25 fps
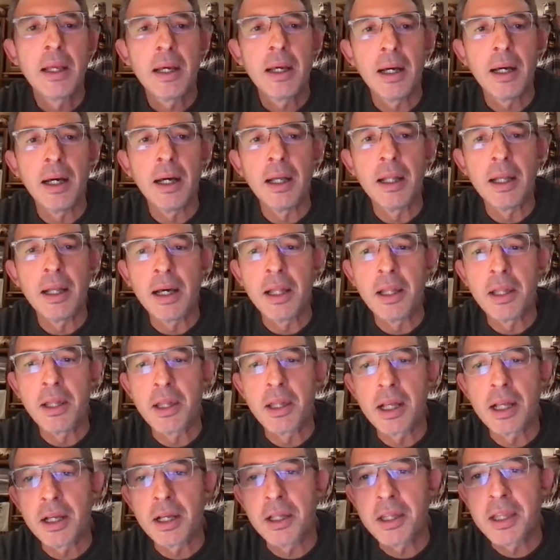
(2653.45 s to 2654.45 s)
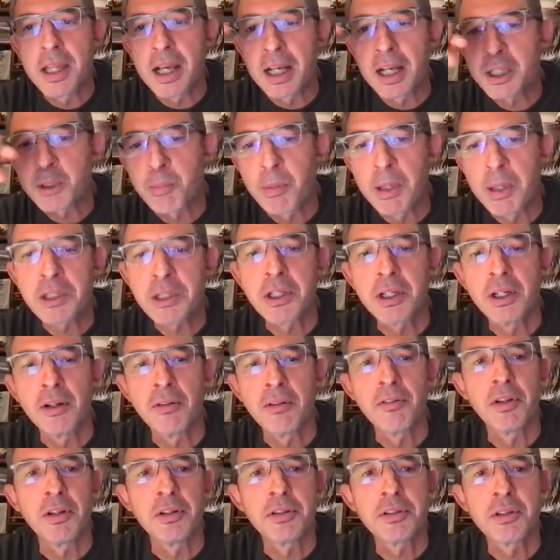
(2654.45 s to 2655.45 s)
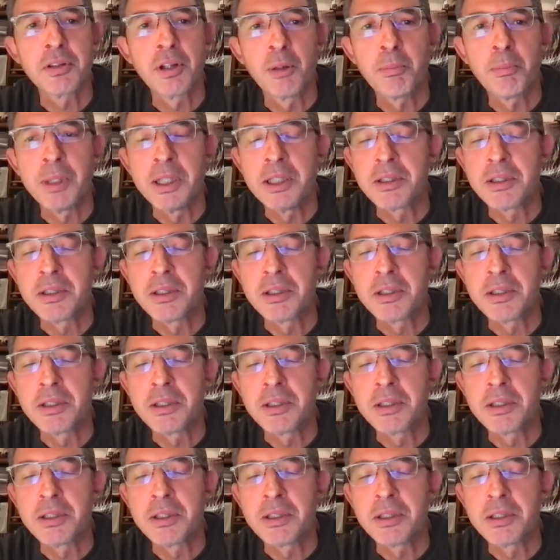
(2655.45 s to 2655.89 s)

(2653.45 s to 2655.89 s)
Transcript: And the expression of those terpene